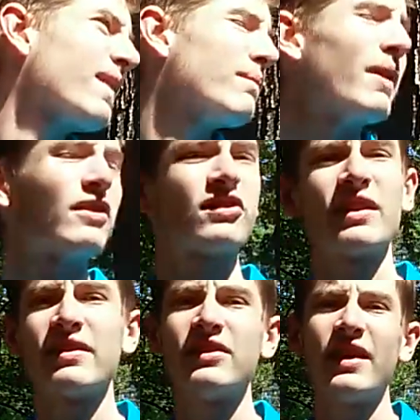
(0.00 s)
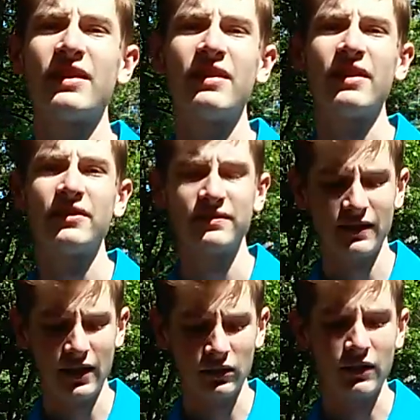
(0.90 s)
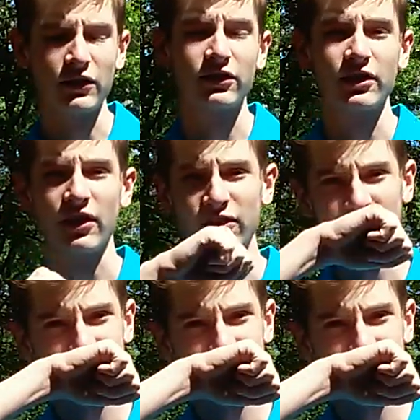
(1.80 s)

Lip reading: my scent of the day today. I love this stuff.